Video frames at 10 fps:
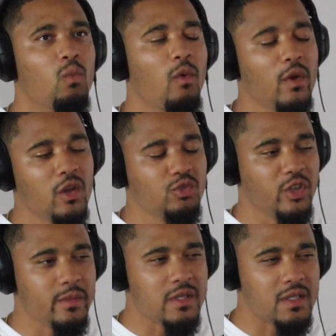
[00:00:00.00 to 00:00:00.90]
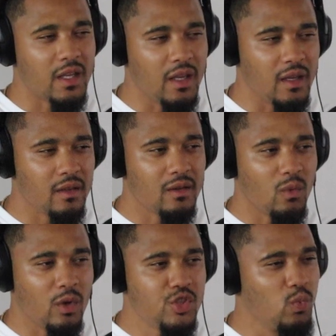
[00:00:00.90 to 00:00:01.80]
What were your dreams as a kid?
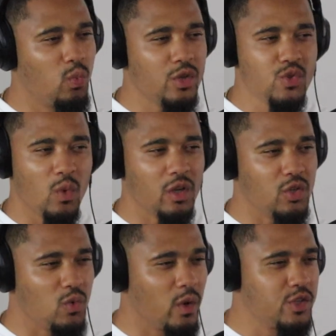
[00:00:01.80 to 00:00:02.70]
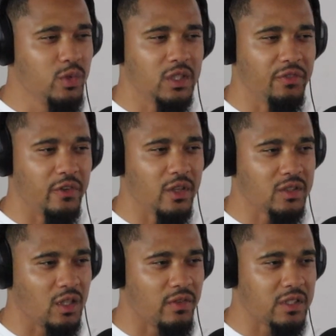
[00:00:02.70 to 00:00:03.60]
What you what you want to do? What did you see for
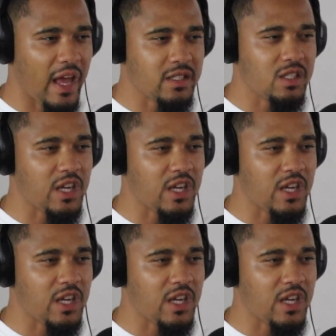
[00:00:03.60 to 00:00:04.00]
yourself as, as a